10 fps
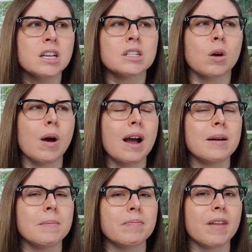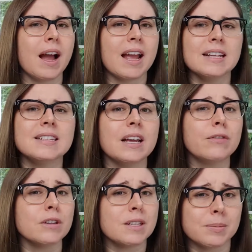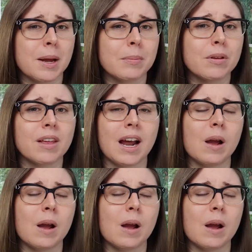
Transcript: So um, I had said for September that